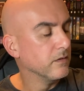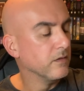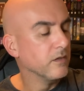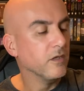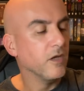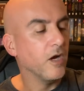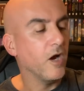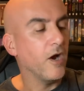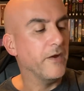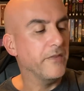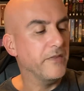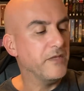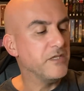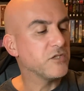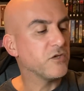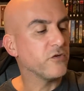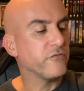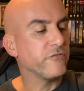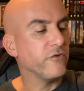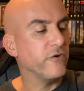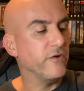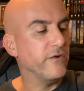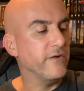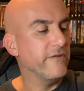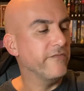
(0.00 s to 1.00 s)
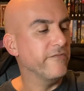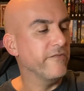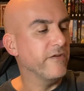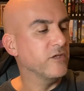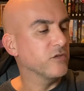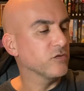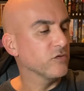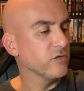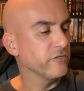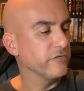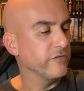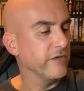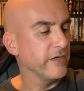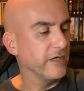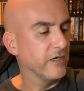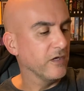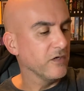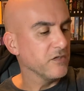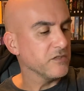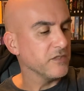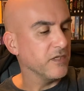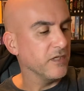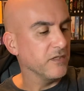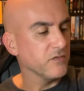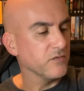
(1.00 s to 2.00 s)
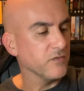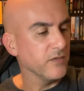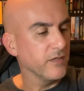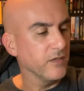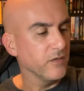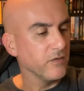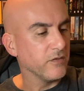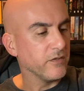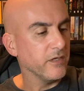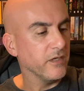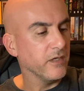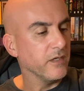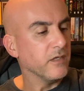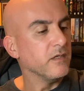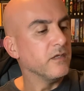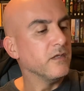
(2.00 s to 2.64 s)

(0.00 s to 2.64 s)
All right, these are for individual figures. That's right. Okay.